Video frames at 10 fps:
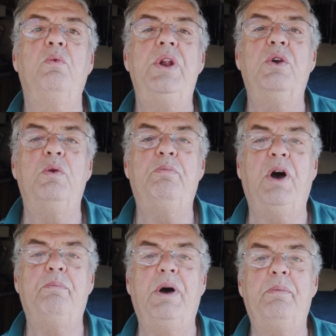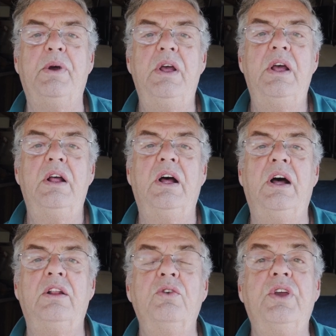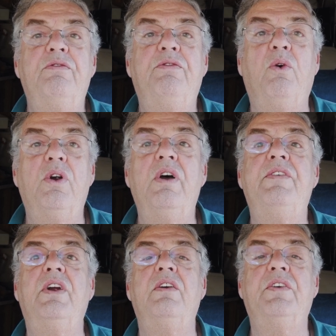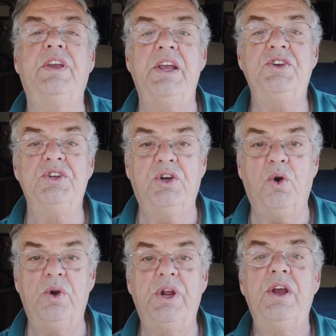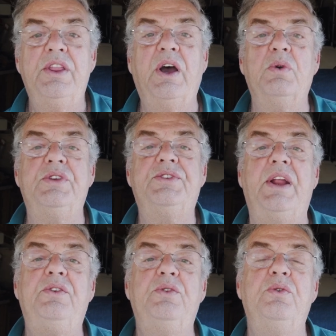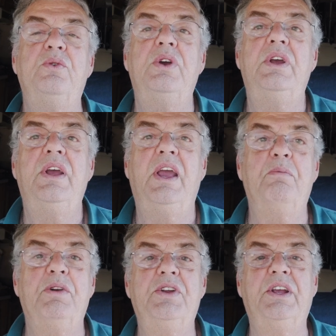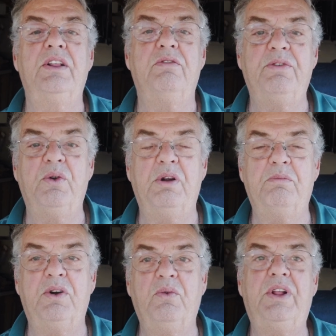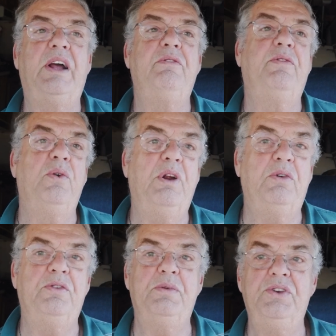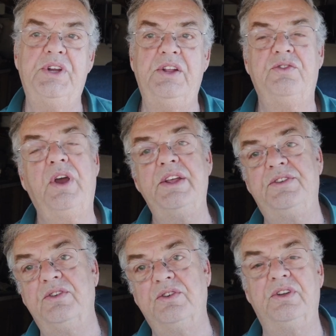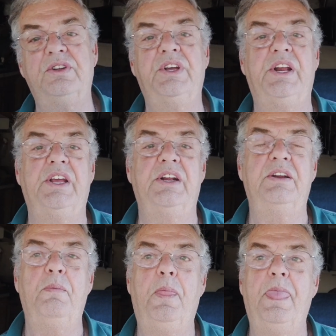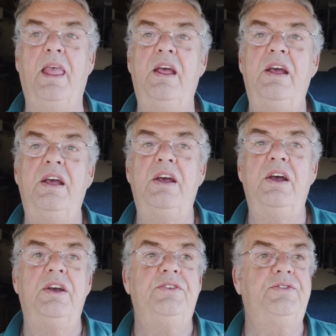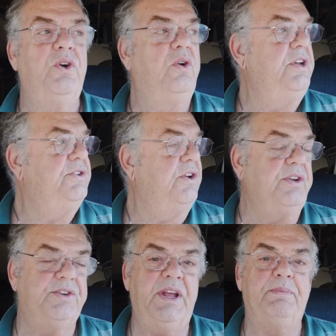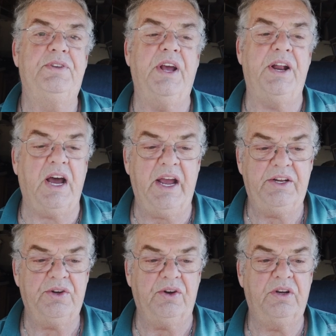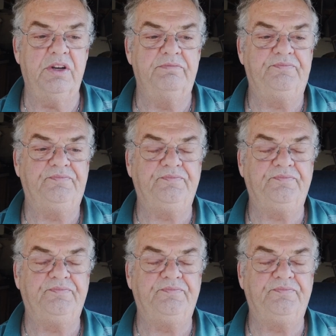the window would pop up looking for a verification code that was sent to a particular phone number. Well, that phone number has been changed, so I still couldn't get in. So these are the steps that I took.